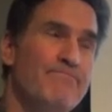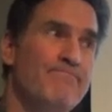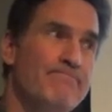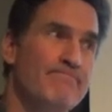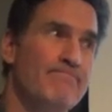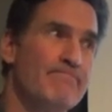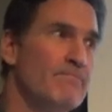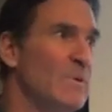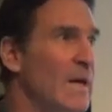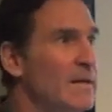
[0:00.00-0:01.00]
Can show us
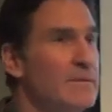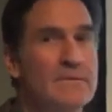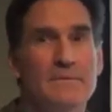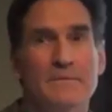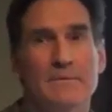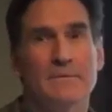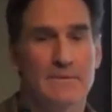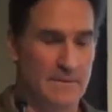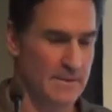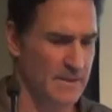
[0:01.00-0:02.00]
a couple yeah. more
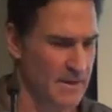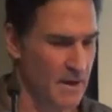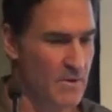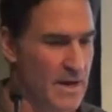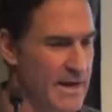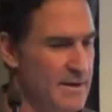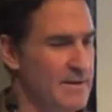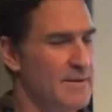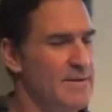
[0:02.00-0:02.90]
before you? Okay.